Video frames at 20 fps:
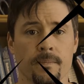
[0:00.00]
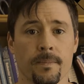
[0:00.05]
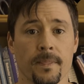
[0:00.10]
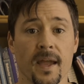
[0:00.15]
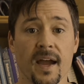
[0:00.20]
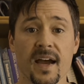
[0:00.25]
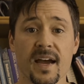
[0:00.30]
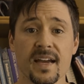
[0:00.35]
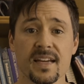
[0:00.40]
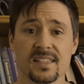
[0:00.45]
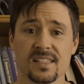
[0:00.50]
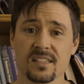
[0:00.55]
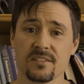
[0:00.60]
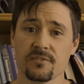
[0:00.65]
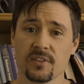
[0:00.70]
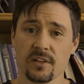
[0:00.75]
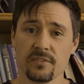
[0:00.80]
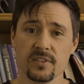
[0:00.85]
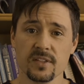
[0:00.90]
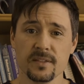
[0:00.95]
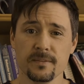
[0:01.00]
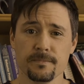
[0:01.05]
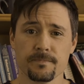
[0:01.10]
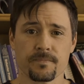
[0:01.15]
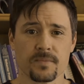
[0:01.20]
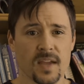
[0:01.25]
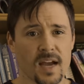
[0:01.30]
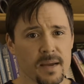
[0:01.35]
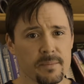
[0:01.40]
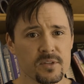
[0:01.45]
hi, is this Fluffy?
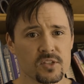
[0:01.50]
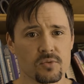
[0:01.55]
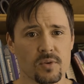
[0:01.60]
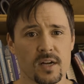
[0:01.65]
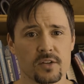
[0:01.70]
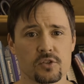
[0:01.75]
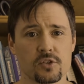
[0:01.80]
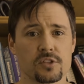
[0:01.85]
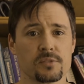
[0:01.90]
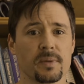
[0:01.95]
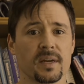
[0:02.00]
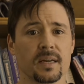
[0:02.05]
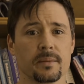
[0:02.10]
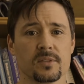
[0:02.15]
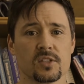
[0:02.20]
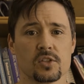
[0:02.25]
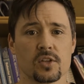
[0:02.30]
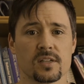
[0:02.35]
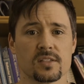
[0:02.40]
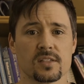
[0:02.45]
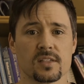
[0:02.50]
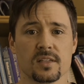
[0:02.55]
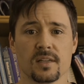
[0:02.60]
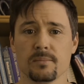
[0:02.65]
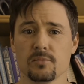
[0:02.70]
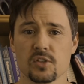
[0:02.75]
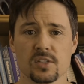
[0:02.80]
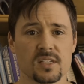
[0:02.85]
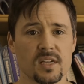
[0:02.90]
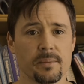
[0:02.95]
Hi, Miss Rogers. My name is Justin. I'm
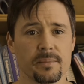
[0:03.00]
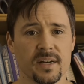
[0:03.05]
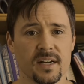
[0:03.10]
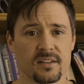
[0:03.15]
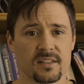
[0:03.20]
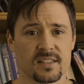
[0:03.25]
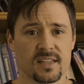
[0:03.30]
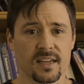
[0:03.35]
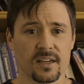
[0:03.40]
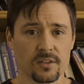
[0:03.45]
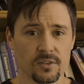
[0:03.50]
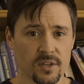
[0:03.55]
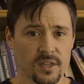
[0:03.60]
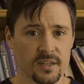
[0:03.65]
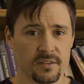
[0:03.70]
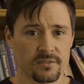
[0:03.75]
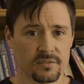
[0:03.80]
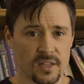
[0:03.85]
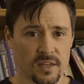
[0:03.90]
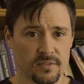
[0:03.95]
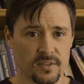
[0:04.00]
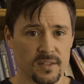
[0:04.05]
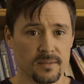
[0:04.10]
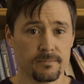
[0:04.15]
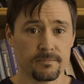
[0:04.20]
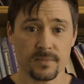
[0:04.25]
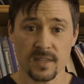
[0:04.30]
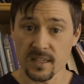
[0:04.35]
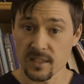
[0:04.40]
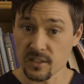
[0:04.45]
just coming out to take a look at Fluffy.
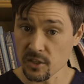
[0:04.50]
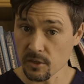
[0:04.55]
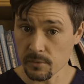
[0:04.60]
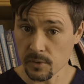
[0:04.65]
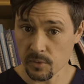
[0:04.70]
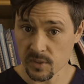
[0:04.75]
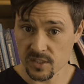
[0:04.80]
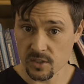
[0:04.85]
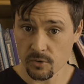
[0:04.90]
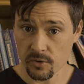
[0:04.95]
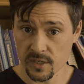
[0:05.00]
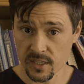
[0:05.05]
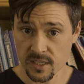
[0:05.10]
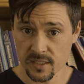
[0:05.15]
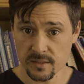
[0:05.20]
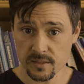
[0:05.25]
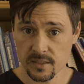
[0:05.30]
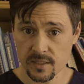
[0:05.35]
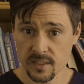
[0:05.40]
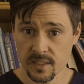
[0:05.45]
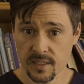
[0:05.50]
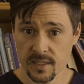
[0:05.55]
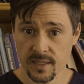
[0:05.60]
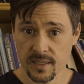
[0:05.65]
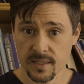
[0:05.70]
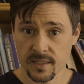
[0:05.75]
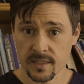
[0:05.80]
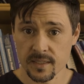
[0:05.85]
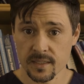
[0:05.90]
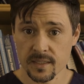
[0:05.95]
Can you tell me what's going on?
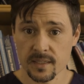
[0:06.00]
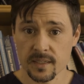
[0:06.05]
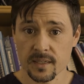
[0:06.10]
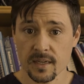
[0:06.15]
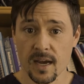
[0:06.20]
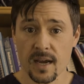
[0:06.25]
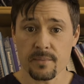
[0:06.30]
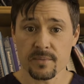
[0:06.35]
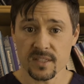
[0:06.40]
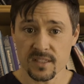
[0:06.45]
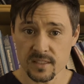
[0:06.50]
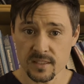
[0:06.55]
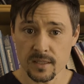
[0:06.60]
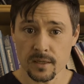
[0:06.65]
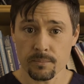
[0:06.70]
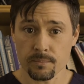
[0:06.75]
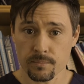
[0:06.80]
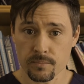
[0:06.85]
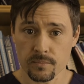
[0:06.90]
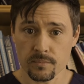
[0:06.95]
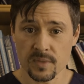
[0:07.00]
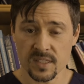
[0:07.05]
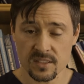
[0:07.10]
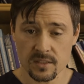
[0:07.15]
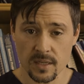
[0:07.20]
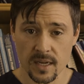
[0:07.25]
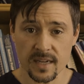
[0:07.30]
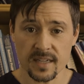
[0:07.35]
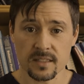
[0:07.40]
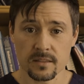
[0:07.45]
Hi, yeah,
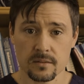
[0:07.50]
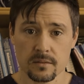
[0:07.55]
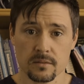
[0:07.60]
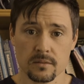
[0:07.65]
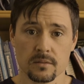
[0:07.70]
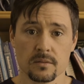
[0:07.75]
Miss, I can